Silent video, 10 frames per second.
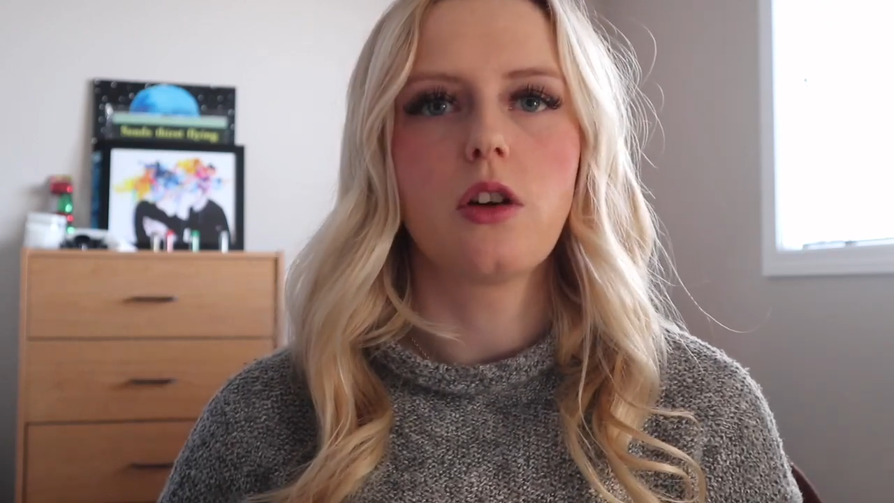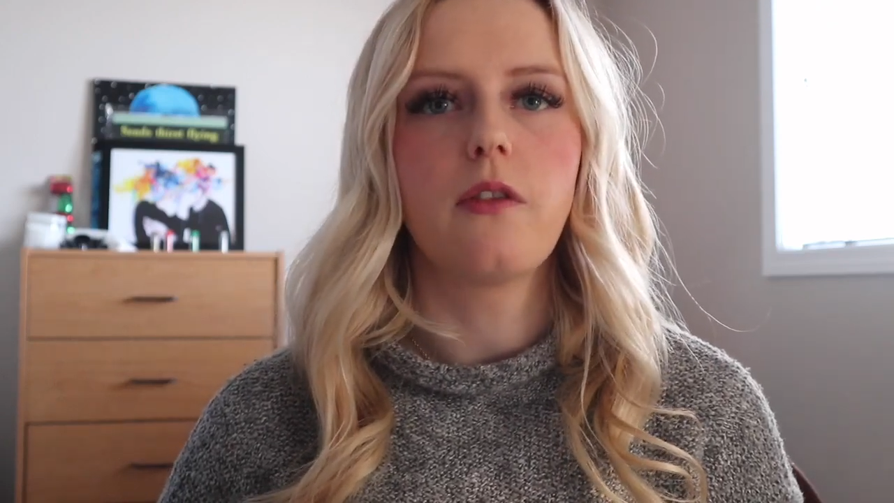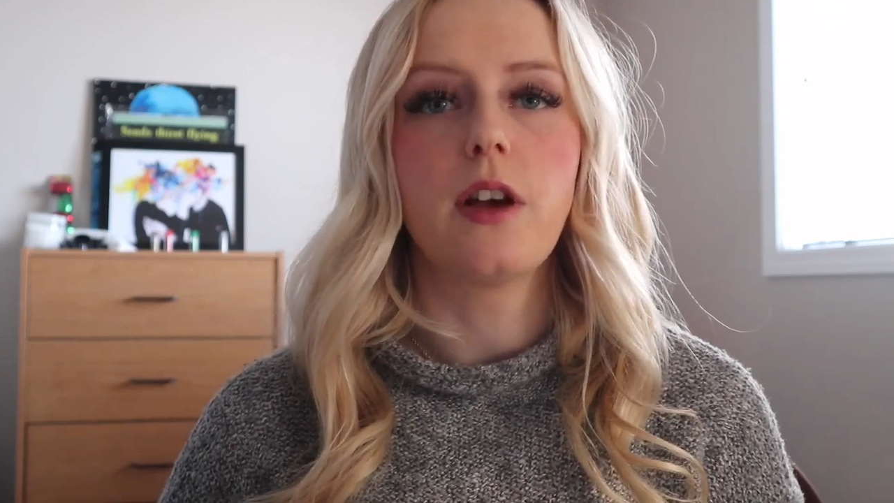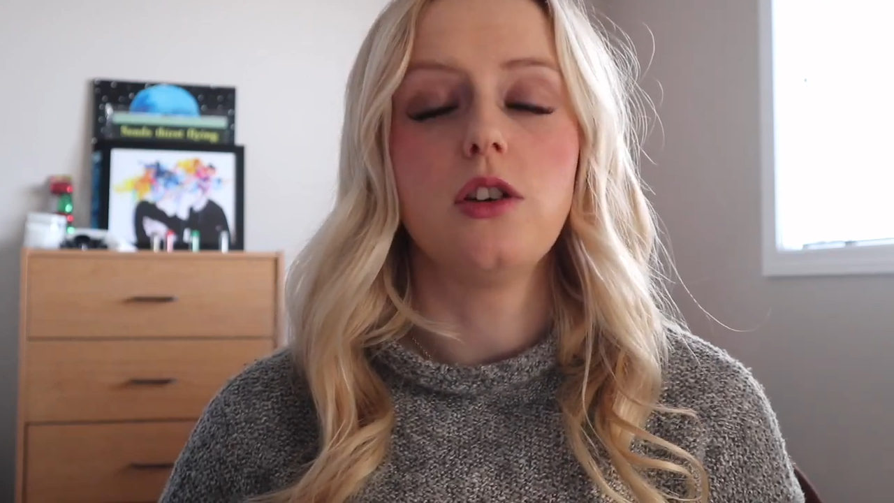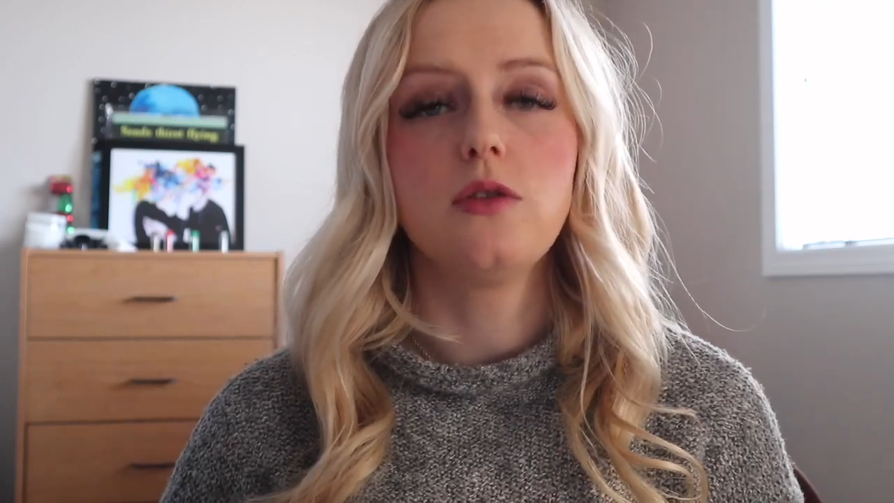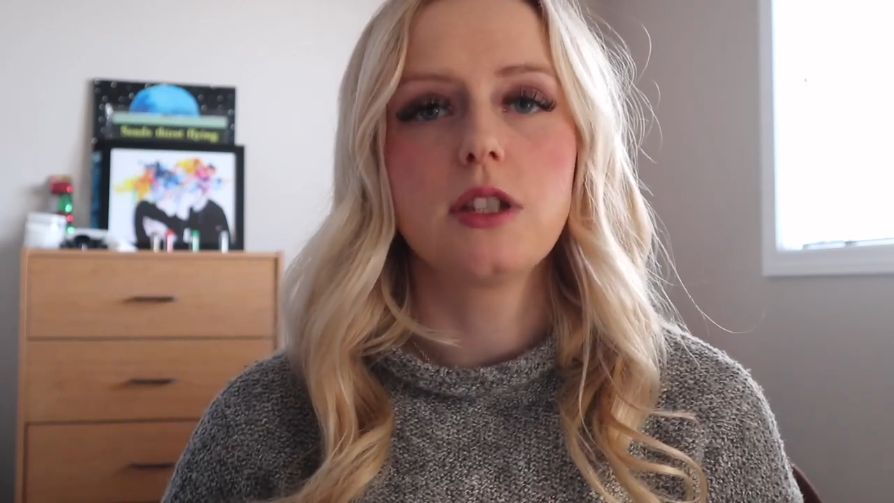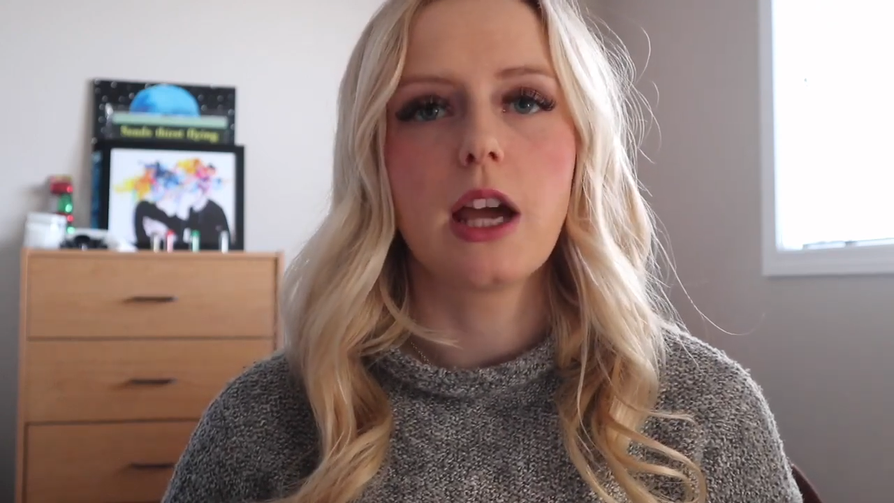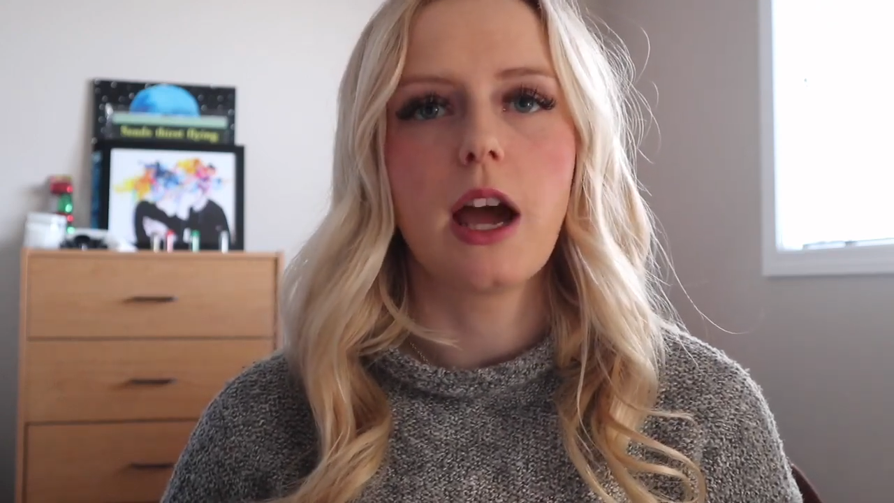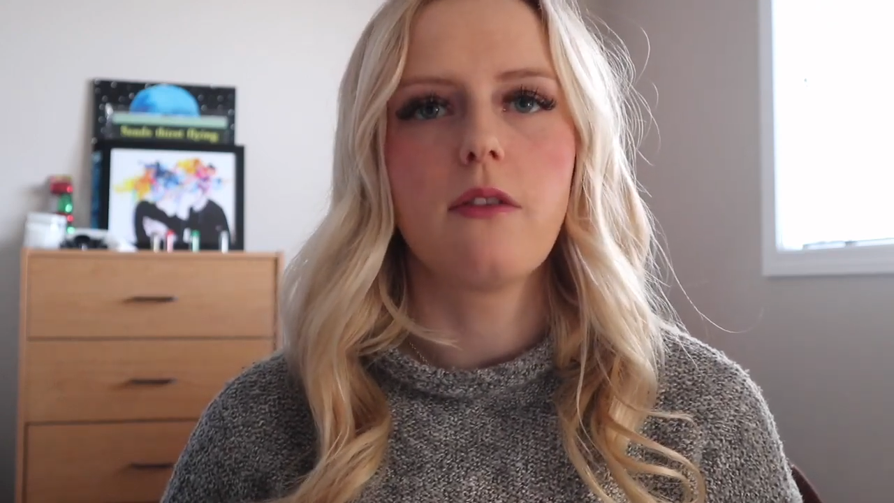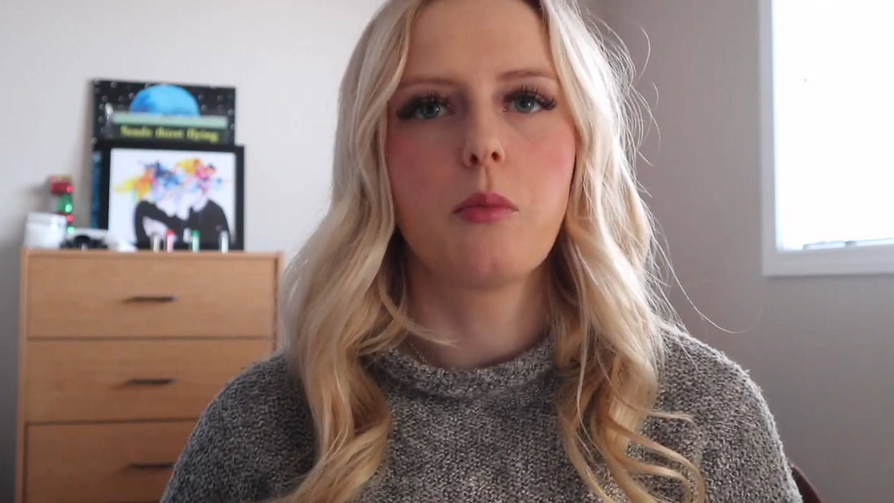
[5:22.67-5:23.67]
or if I do
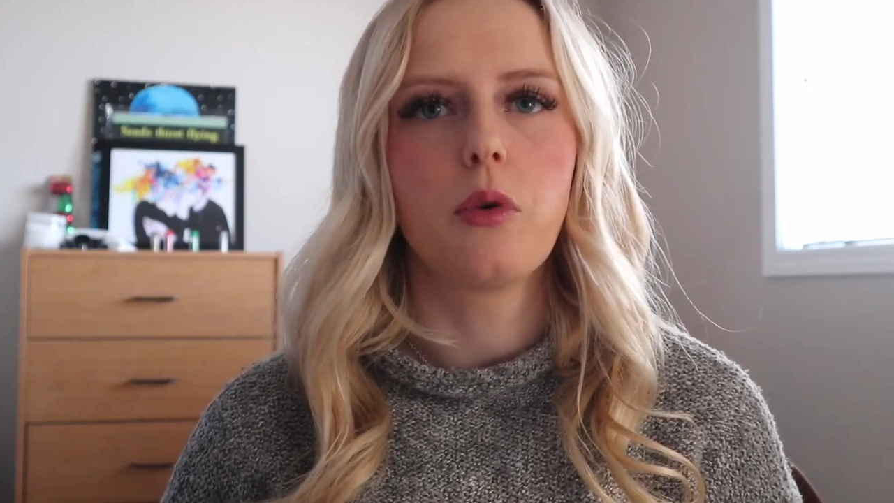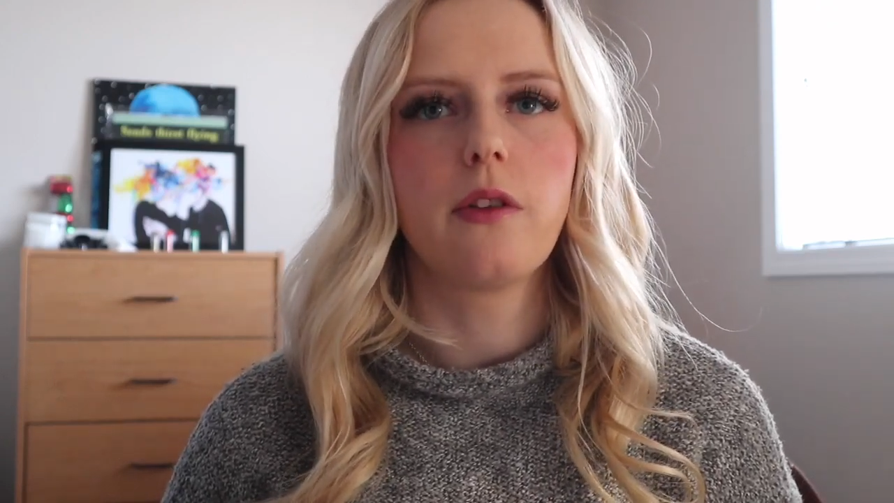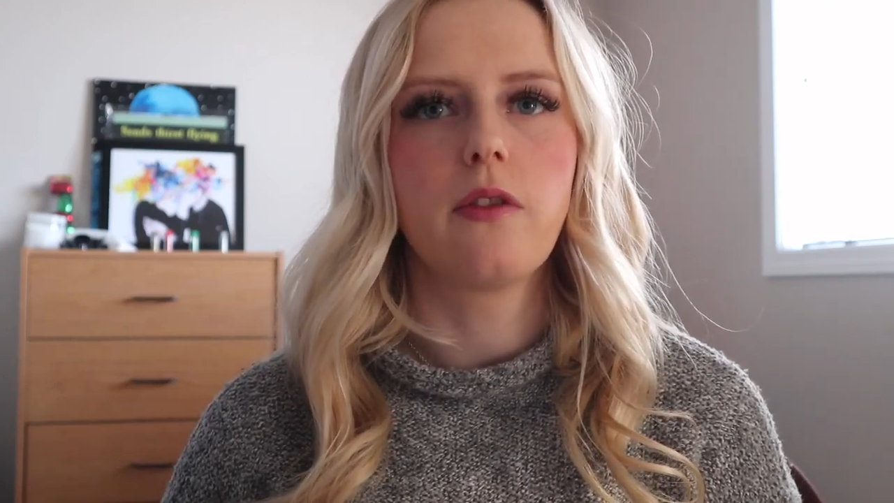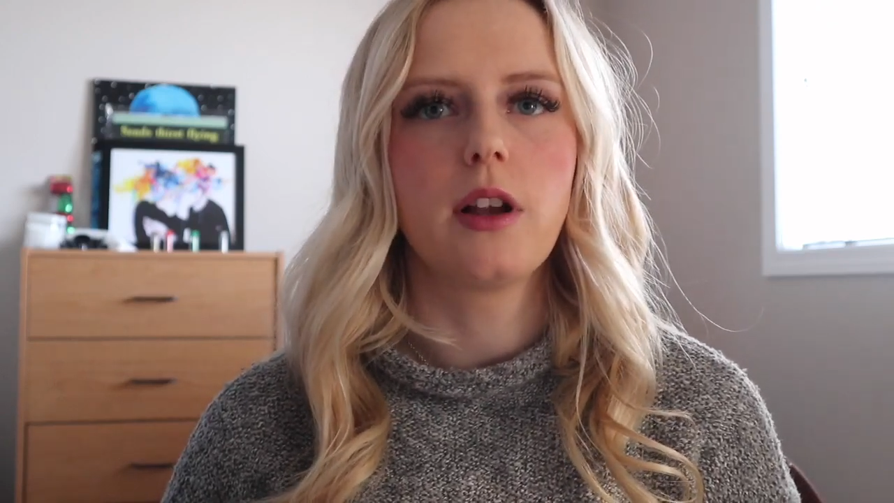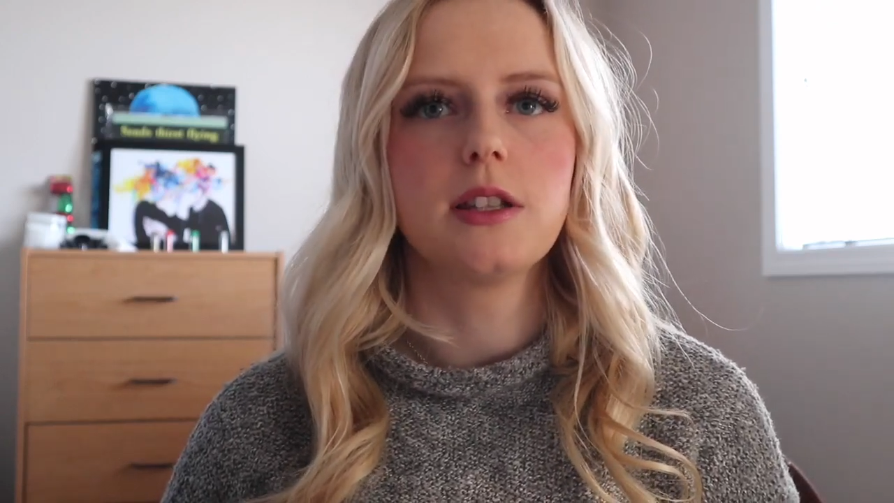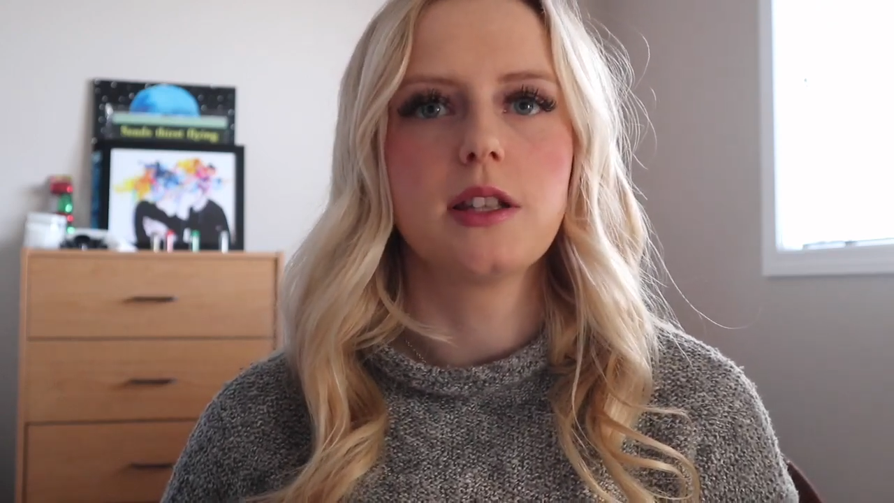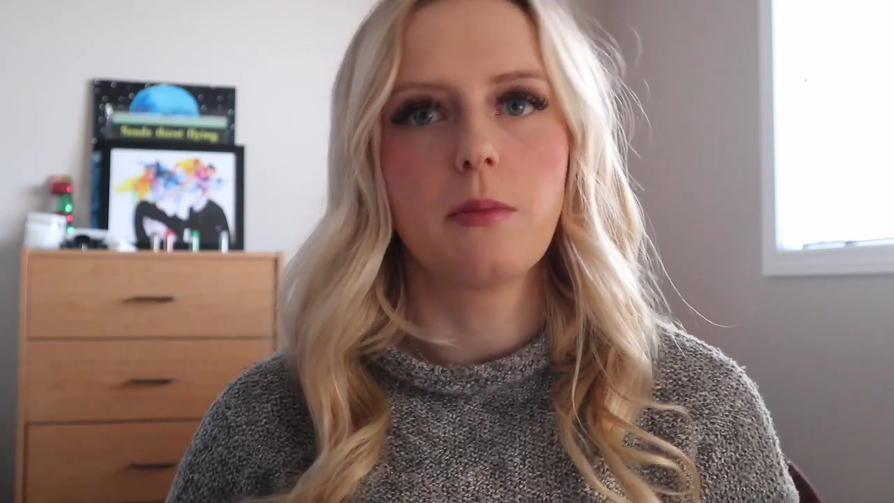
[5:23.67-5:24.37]
say I have a boyfriend,